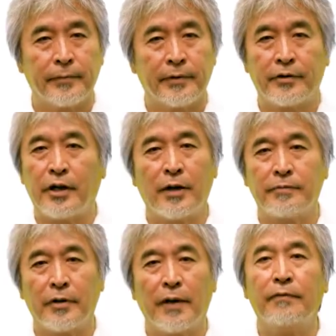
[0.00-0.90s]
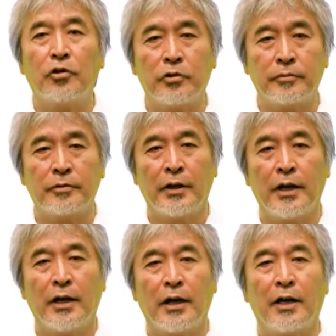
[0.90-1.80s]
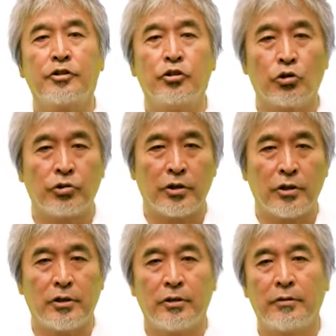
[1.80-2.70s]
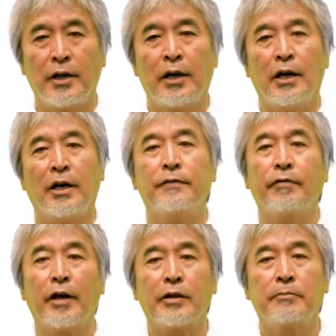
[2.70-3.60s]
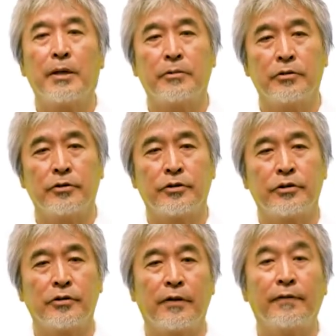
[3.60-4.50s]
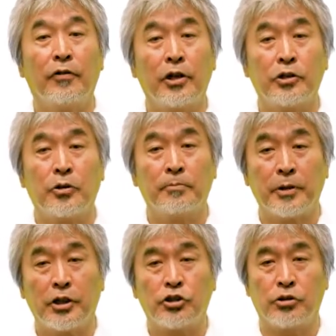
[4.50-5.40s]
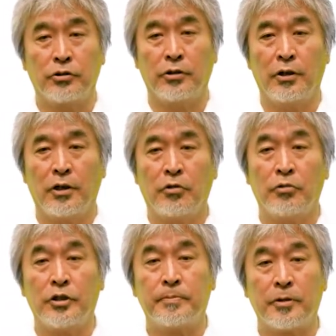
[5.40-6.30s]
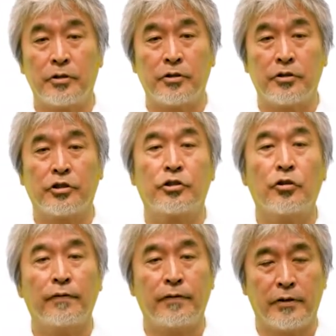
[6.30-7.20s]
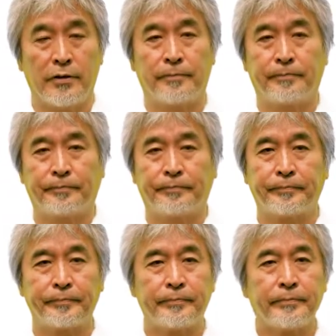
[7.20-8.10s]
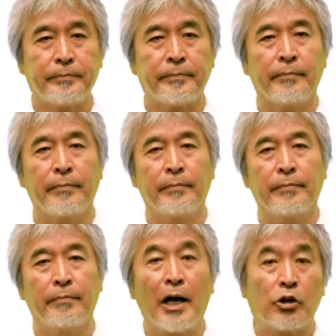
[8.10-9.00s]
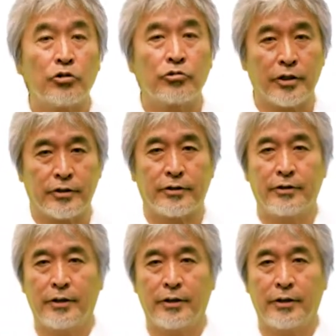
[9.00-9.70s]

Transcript: They have evolved as nocturnal and flying mammals to avoid competition with birds so far. By contrast,